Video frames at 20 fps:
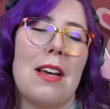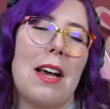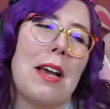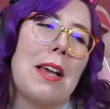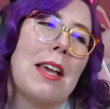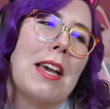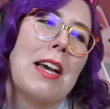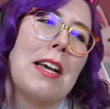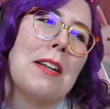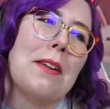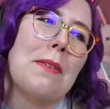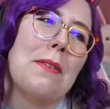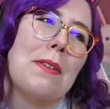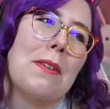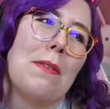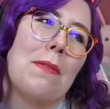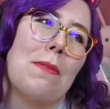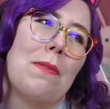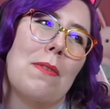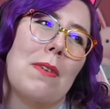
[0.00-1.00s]
I kind of would
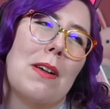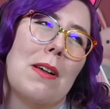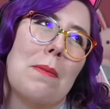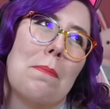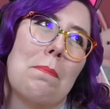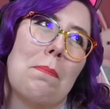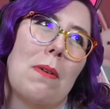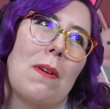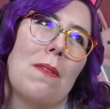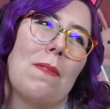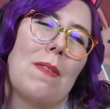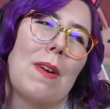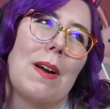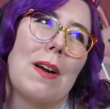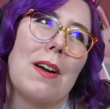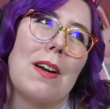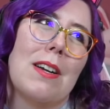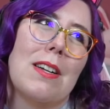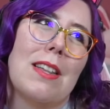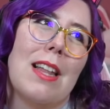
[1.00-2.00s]
have
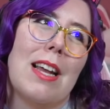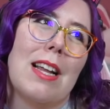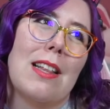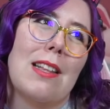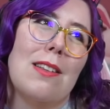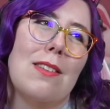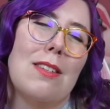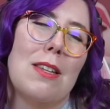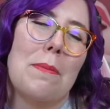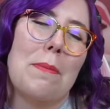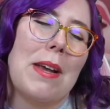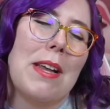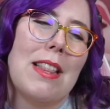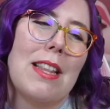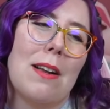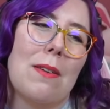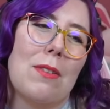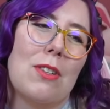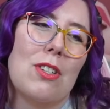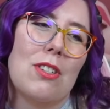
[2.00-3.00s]
preferred like Lucy been
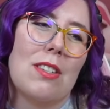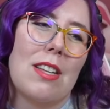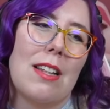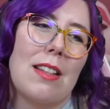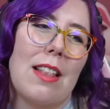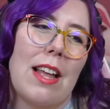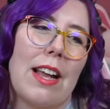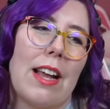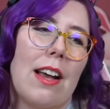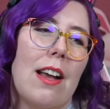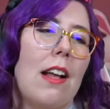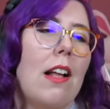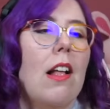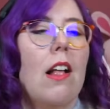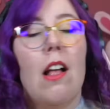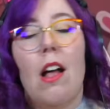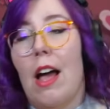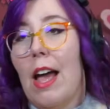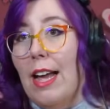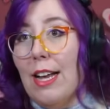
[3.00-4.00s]
there and we just had like
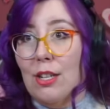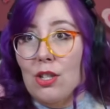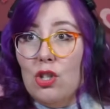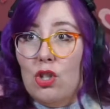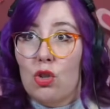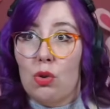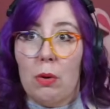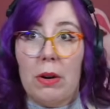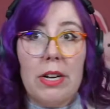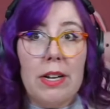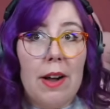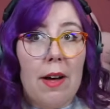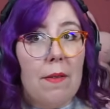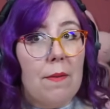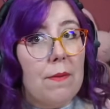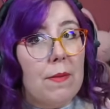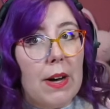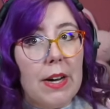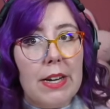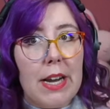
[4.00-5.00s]
a straight
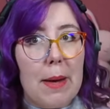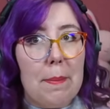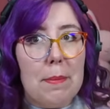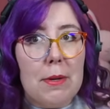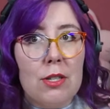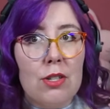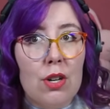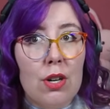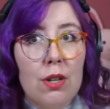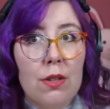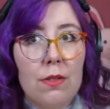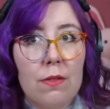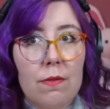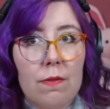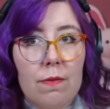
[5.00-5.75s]
up fun episode.